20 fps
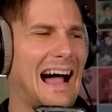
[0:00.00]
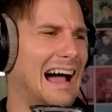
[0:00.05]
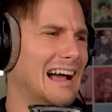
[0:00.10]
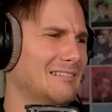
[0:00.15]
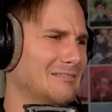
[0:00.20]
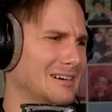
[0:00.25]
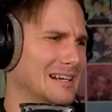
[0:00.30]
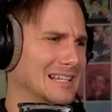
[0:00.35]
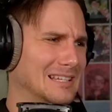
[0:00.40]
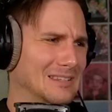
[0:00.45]

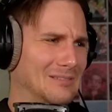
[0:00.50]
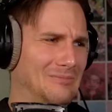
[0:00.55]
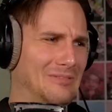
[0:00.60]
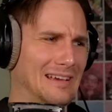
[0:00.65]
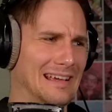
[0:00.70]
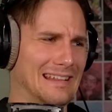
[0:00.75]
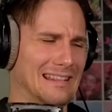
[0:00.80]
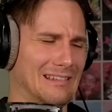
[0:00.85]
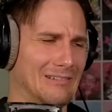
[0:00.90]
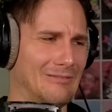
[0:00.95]
I wanted to
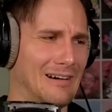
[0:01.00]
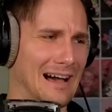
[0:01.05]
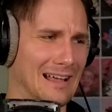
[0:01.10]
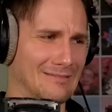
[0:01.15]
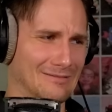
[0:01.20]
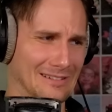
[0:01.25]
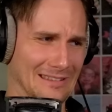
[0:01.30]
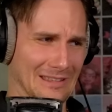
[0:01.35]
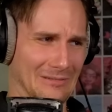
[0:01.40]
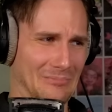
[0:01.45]
be the
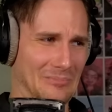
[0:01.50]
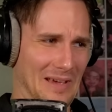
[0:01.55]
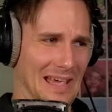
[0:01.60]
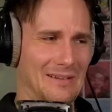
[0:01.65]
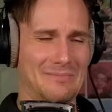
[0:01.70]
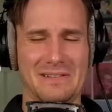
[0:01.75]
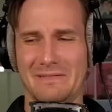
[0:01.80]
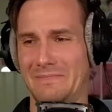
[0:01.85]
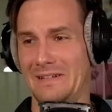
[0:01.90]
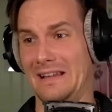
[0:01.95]
one with the
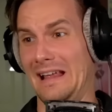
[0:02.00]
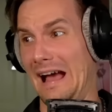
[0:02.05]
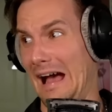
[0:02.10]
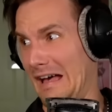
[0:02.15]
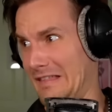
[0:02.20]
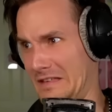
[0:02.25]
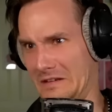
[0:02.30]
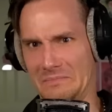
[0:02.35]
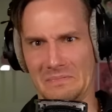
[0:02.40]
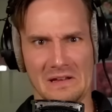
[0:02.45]
baby, but
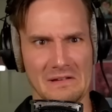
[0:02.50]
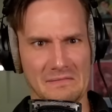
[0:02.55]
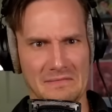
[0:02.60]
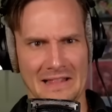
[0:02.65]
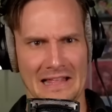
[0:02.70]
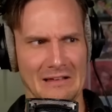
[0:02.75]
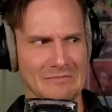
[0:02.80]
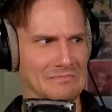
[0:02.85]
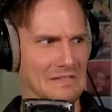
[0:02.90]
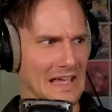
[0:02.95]
other
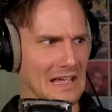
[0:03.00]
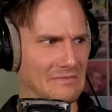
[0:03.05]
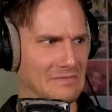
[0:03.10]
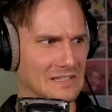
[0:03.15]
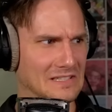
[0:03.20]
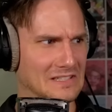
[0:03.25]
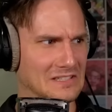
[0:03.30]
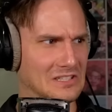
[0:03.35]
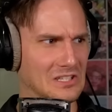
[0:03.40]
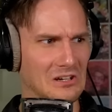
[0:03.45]
people have
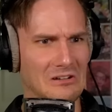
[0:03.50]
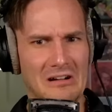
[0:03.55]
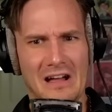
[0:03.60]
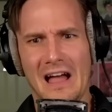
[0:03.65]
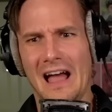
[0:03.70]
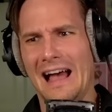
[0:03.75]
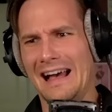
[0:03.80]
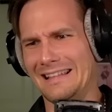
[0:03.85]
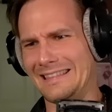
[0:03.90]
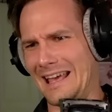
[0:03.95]
babies too.
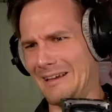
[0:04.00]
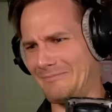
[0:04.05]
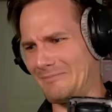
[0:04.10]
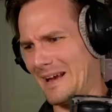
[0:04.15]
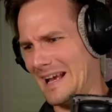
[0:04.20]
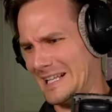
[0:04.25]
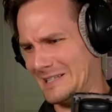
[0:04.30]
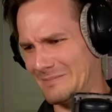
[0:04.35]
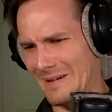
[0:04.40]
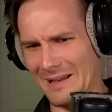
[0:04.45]
That
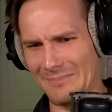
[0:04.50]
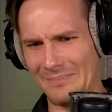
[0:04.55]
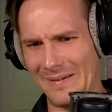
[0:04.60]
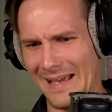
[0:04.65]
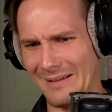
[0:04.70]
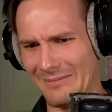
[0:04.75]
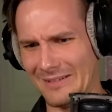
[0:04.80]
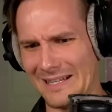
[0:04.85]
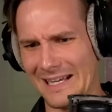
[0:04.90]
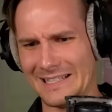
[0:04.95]
makes my
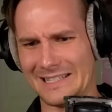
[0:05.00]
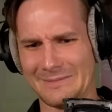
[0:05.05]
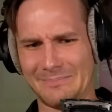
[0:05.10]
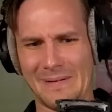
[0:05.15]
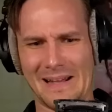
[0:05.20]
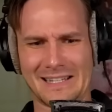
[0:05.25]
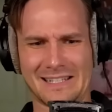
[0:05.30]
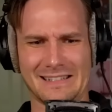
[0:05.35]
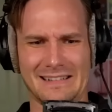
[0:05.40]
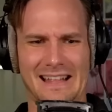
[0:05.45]
baby not
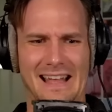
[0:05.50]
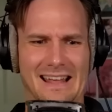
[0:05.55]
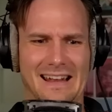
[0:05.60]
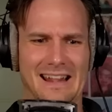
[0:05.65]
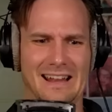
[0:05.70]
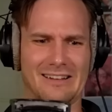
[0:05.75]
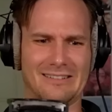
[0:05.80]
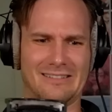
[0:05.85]
special, and